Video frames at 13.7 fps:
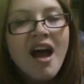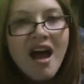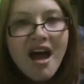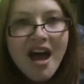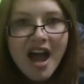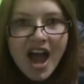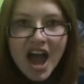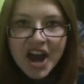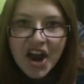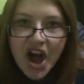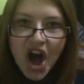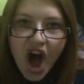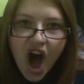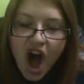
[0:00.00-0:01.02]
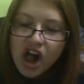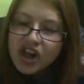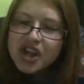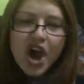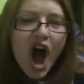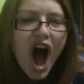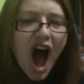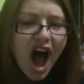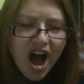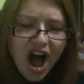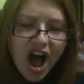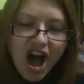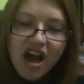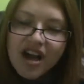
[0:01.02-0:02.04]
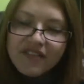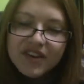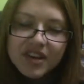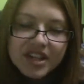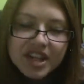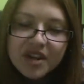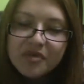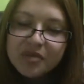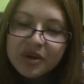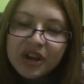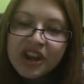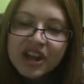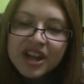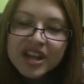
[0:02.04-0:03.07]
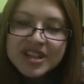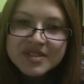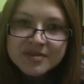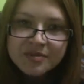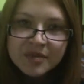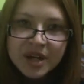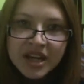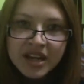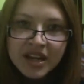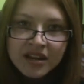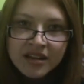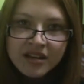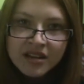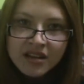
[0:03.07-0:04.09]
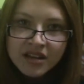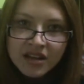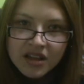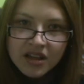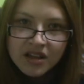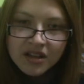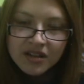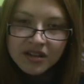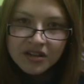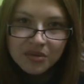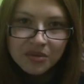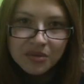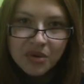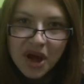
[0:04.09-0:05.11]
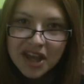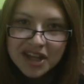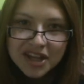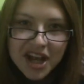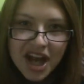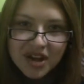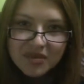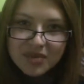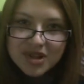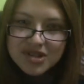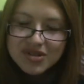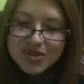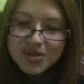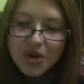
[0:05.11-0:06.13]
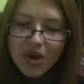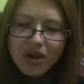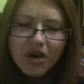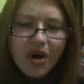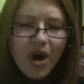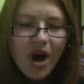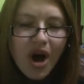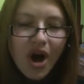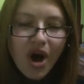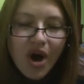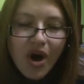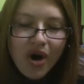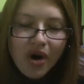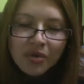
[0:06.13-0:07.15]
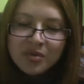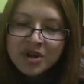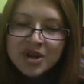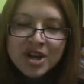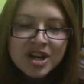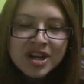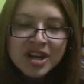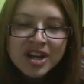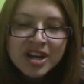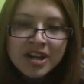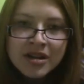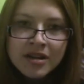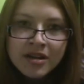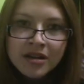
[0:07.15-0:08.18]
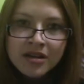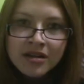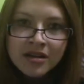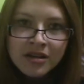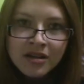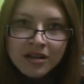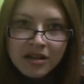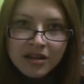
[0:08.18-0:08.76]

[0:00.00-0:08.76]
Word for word: And all you're ever gonna be is mean. Why you gotta be so mean?